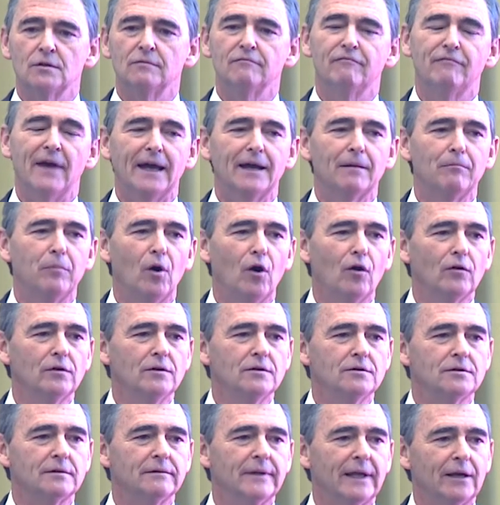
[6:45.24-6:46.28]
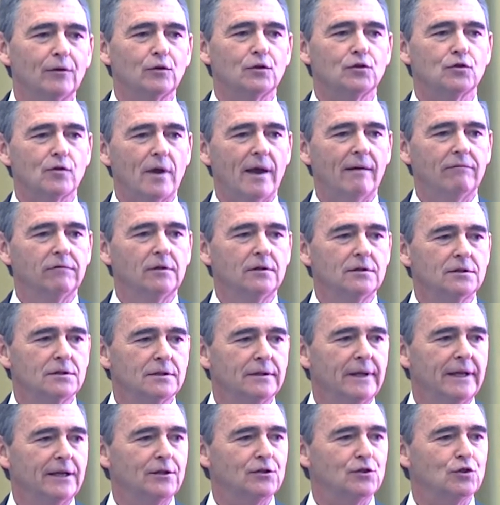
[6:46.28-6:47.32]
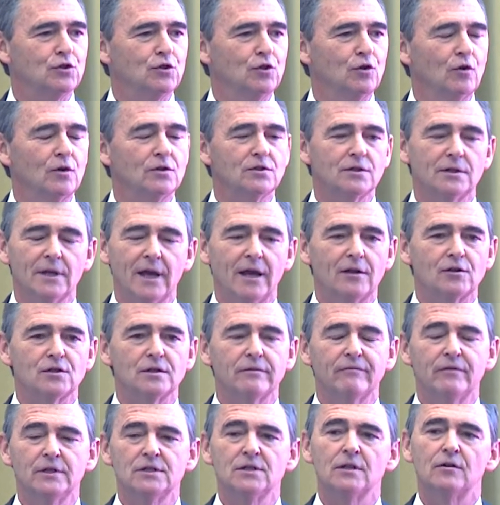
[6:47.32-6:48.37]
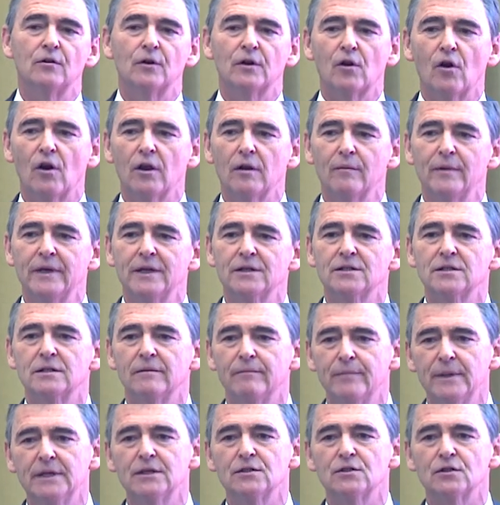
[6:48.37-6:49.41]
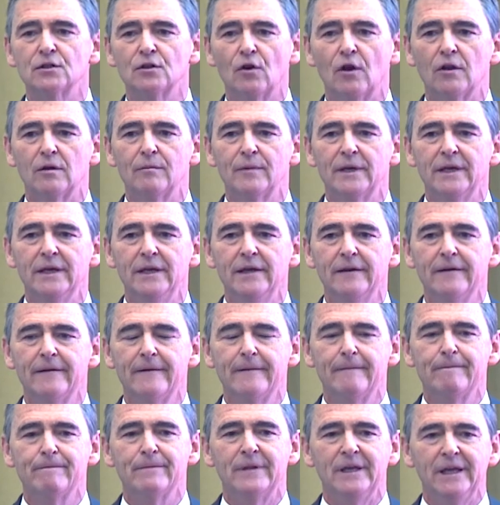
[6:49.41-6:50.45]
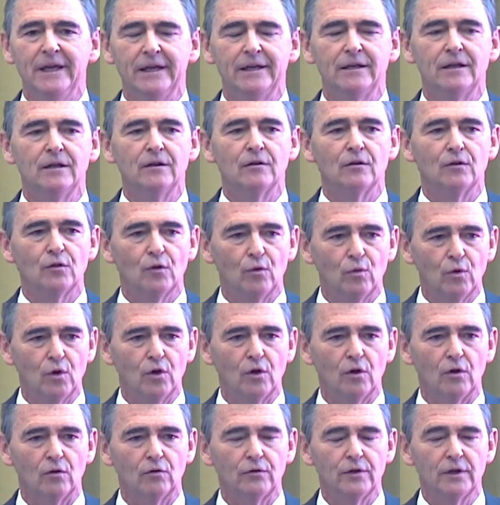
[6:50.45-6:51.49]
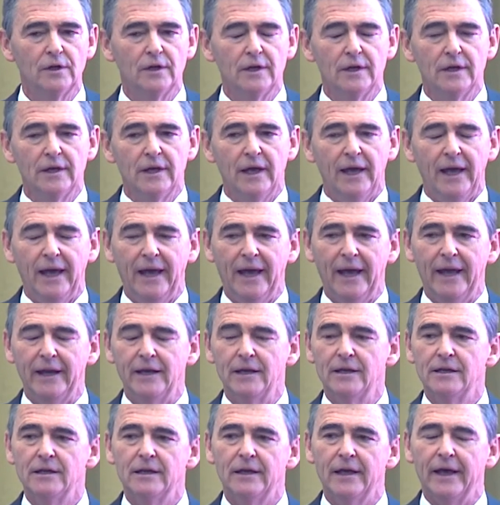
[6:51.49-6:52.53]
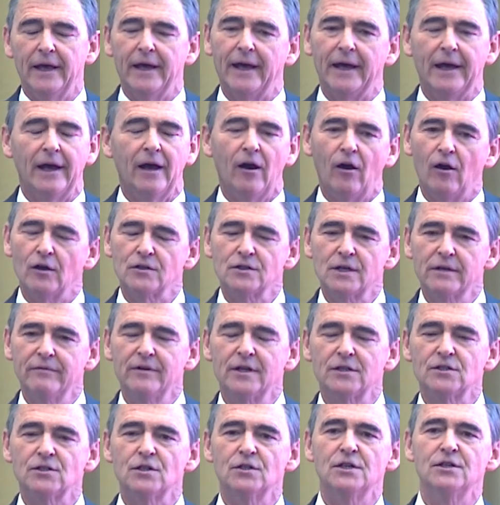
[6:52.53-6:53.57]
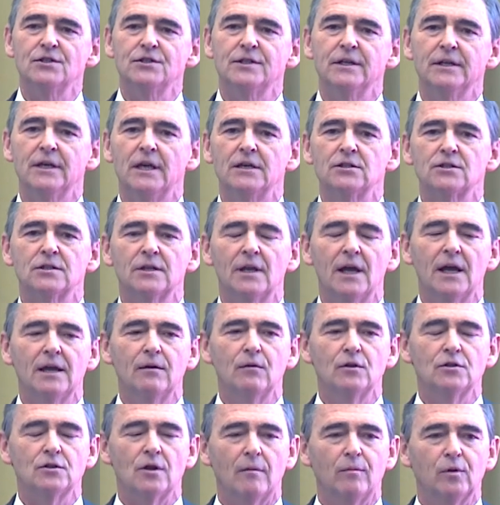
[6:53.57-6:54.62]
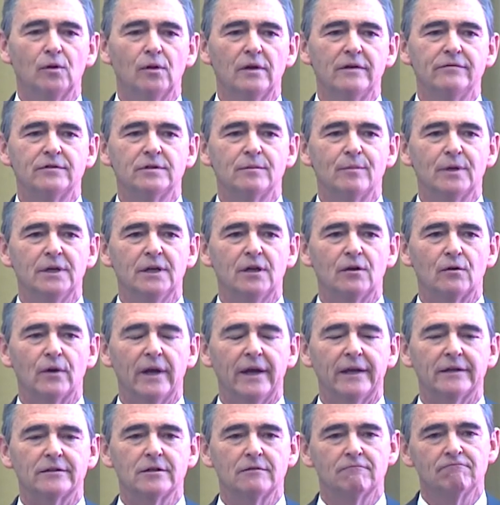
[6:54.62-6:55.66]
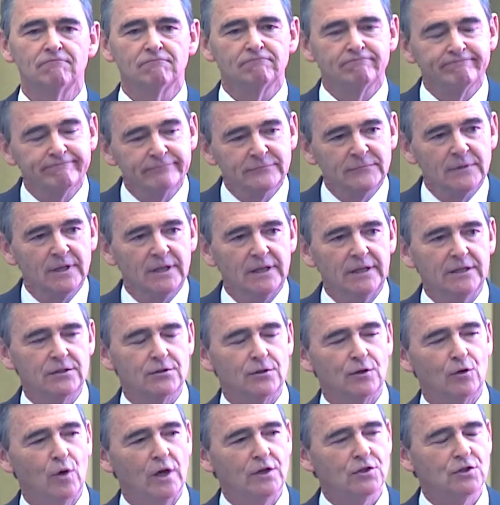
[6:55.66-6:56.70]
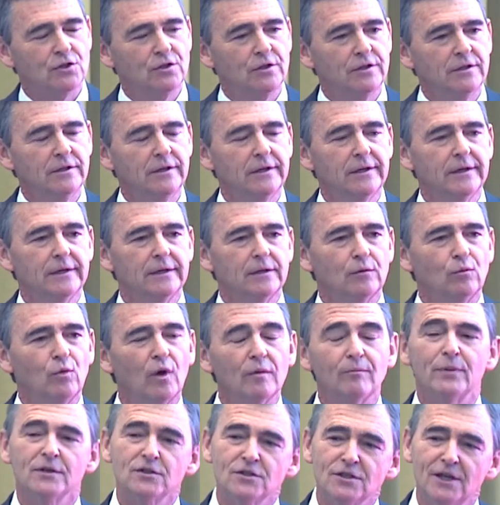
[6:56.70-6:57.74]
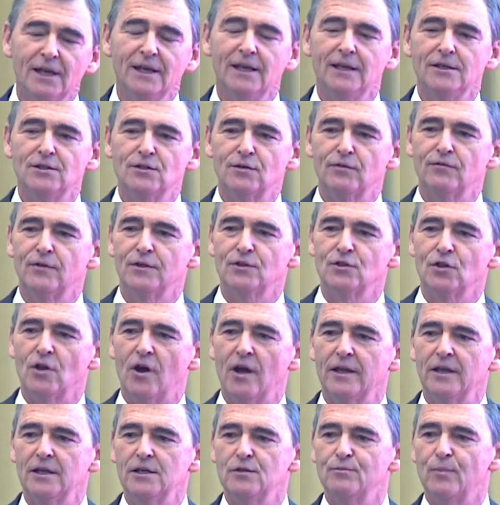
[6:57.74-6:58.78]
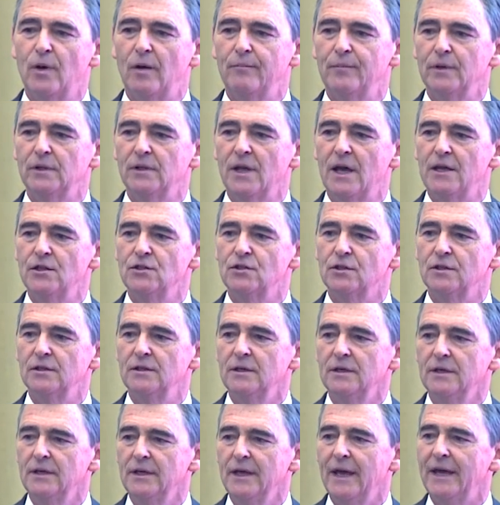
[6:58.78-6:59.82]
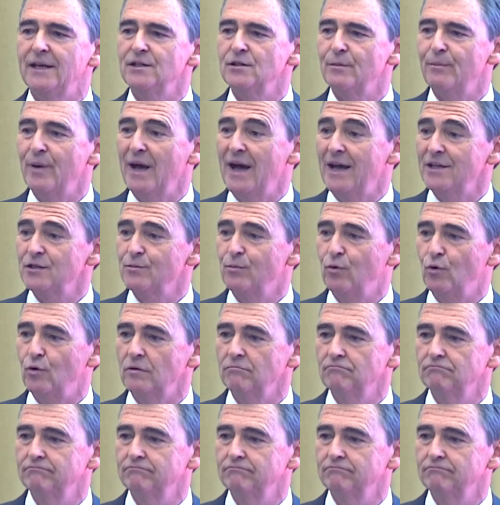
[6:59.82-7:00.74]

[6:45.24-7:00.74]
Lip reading: vagabonds, and then it was travellers, and then it's tourists, and now it's the visitor economy. It's the biggest economy in the world. And I was given a statistic yesterday, which I believe to be correct. Here's the question: what percentage of the Chinese population has a passport?